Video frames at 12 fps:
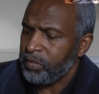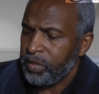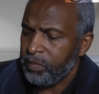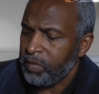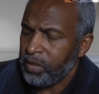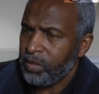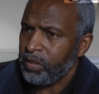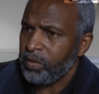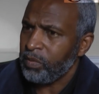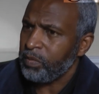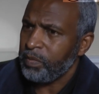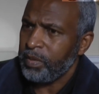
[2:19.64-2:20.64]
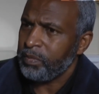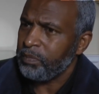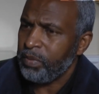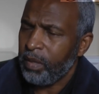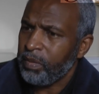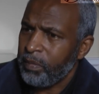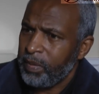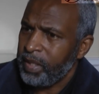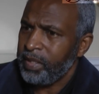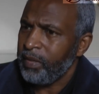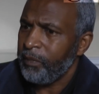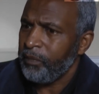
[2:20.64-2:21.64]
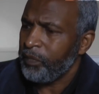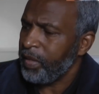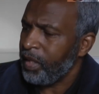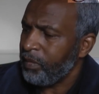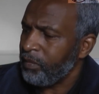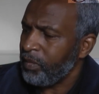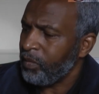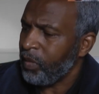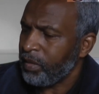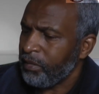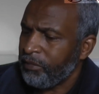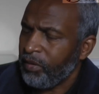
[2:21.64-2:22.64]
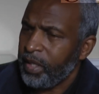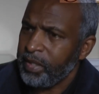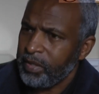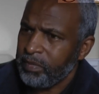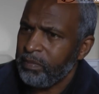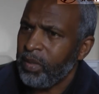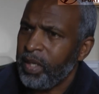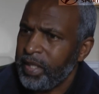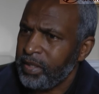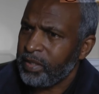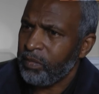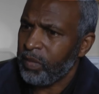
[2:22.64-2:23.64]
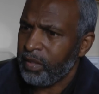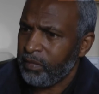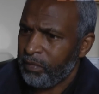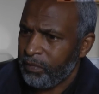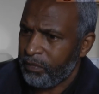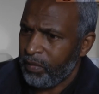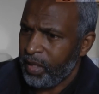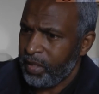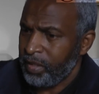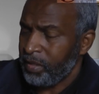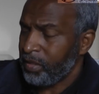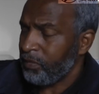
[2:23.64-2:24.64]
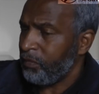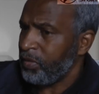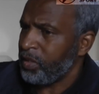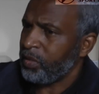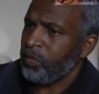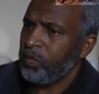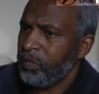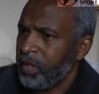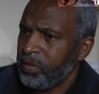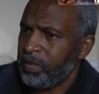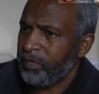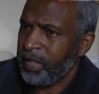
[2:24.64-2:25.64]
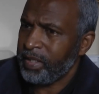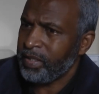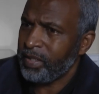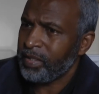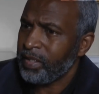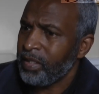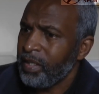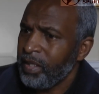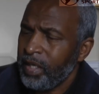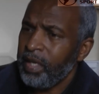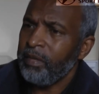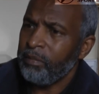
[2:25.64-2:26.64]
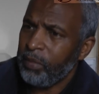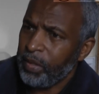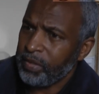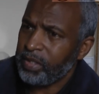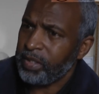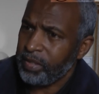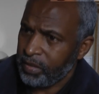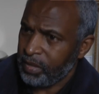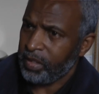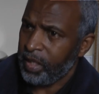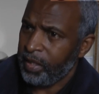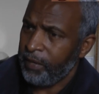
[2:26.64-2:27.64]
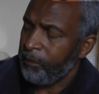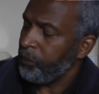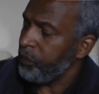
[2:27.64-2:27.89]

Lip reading: Jim McDonald, probably one of the finest minds and one of the finest physical motivators in boxing today.